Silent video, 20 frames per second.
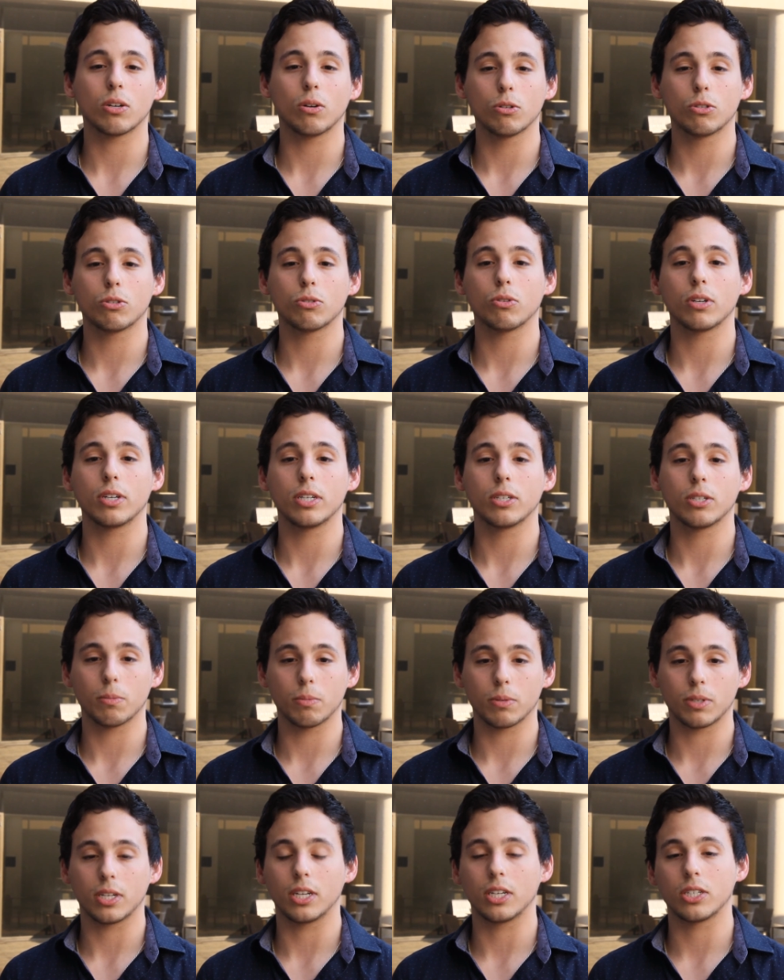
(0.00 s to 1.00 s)
cultural
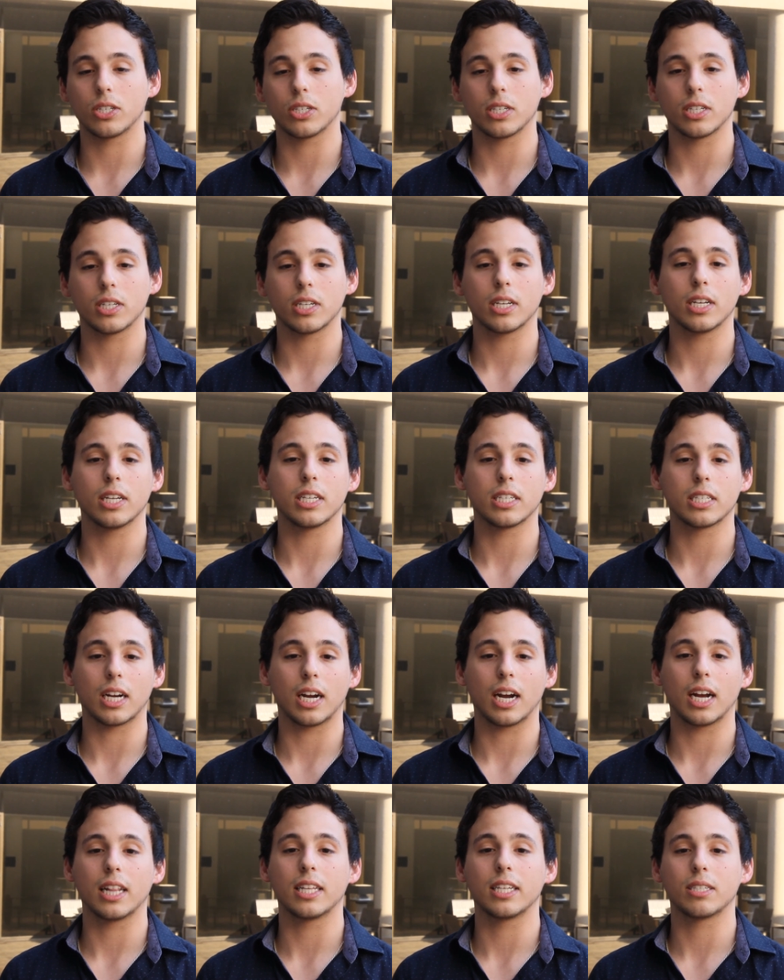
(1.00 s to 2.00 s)
interpretation is
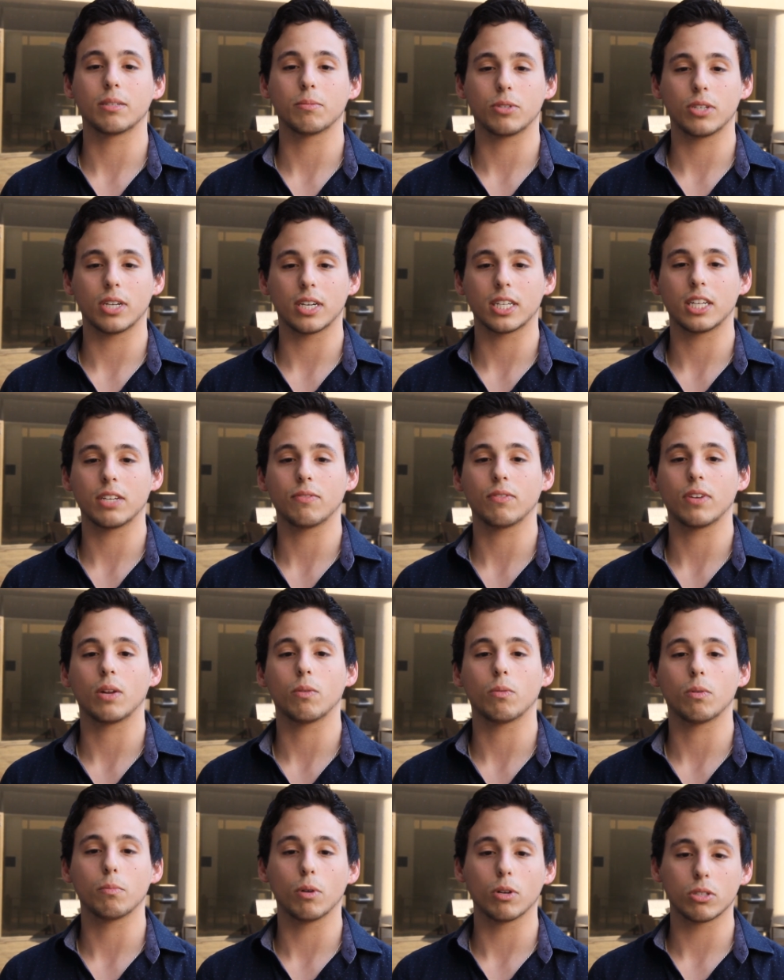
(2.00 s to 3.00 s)
highly subjective and
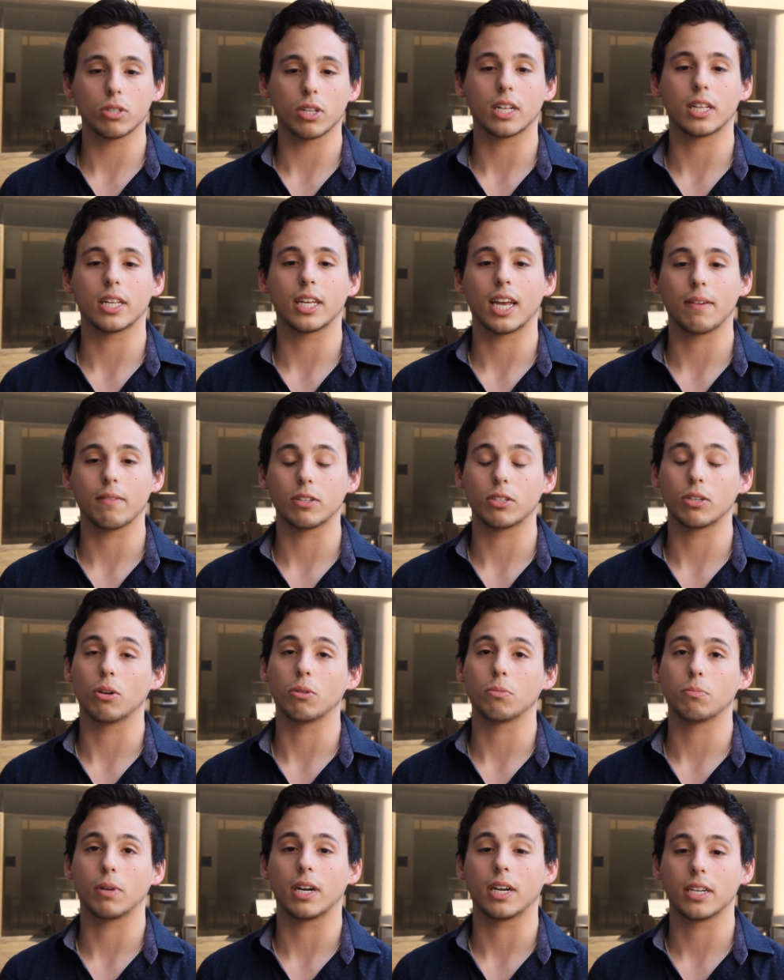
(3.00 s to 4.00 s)
would most likely have its
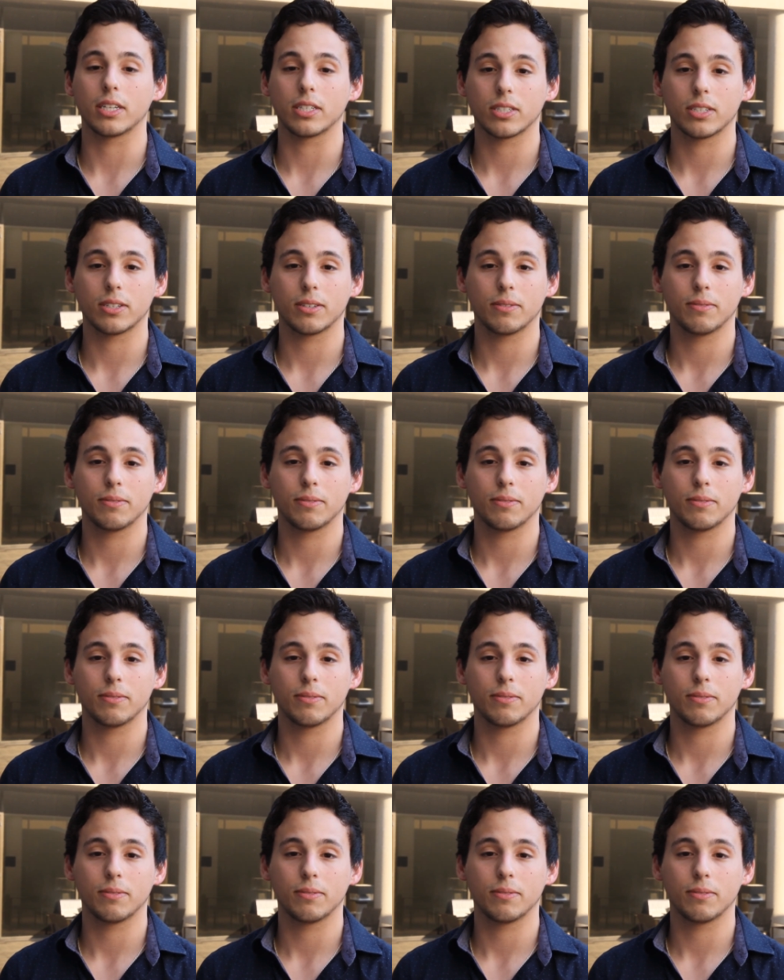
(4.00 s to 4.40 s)
own bias.